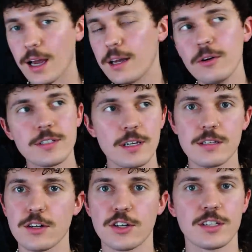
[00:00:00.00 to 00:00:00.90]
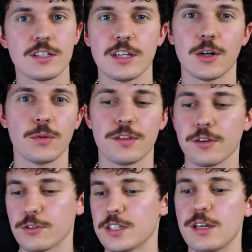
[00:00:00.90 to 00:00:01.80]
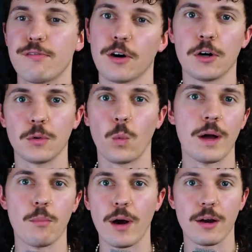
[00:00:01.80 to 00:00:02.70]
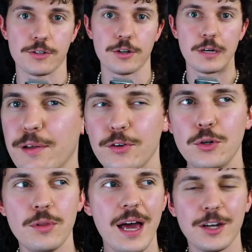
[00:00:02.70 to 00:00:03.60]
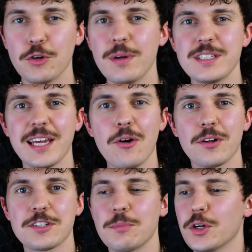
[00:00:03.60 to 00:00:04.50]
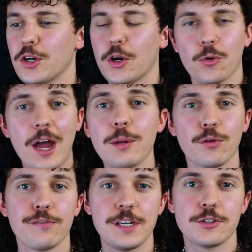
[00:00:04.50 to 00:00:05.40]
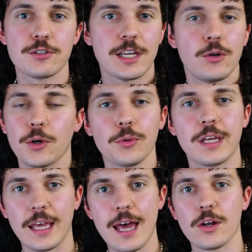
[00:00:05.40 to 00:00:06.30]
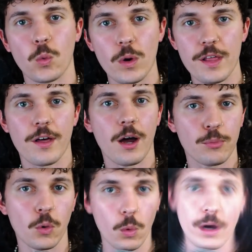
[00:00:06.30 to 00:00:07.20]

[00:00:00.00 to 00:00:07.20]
look, I know it's easy to just stick with your default web browser, but if you do that, you're missing out on some incredible features that you can only get with Opera